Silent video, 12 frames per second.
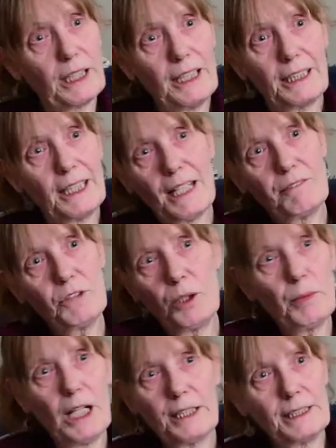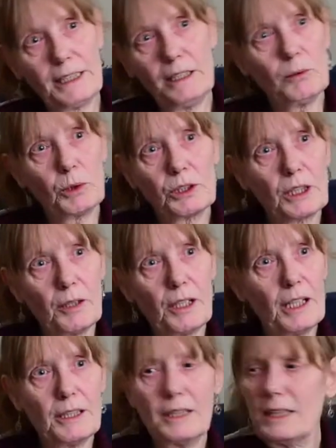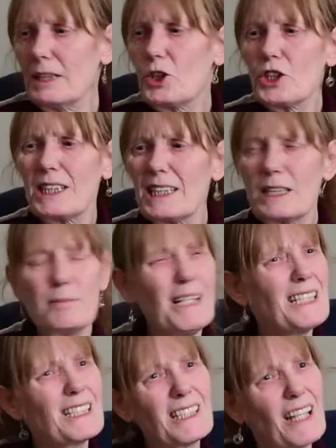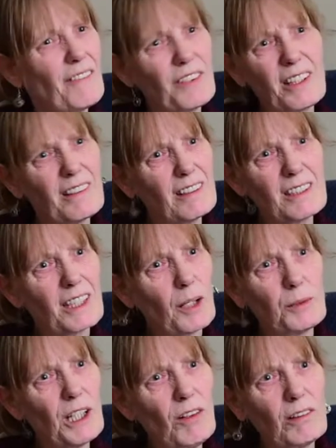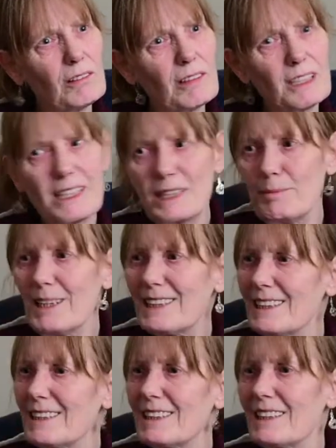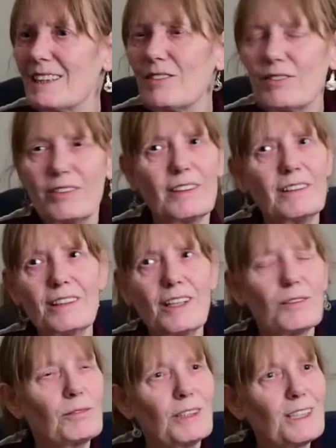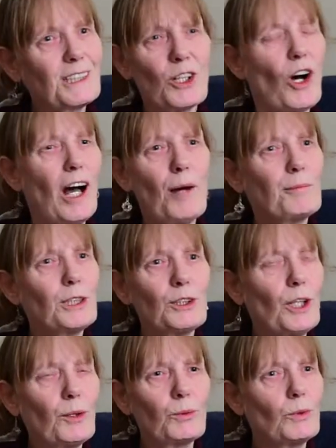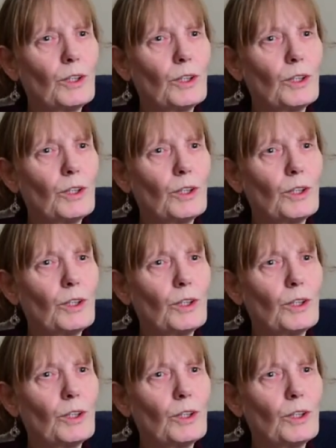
They have no idea what's going on, and they just dismiss everything that's going on. They dismiss it as if, you know, it's not happening now.